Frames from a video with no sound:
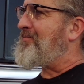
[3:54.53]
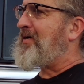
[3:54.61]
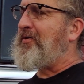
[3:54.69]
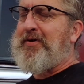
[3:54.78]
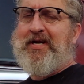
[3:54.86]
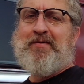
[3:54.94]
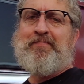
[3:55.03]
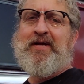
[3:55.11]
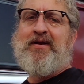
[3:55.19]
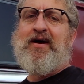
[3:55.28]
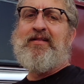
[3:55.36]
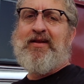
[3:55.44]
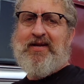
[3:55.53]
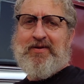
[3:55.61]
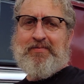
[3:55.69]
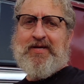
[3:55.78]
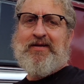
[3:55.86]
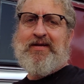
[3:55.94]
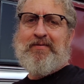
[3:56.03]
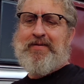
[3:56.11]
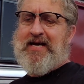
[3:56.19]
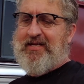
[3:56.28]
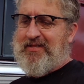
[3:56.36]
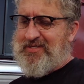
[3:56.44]
That might wind up being a holiday depending on
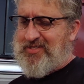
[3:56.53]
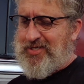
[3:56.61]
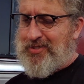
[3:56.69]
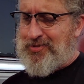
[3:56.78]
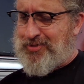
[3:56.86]
how badly this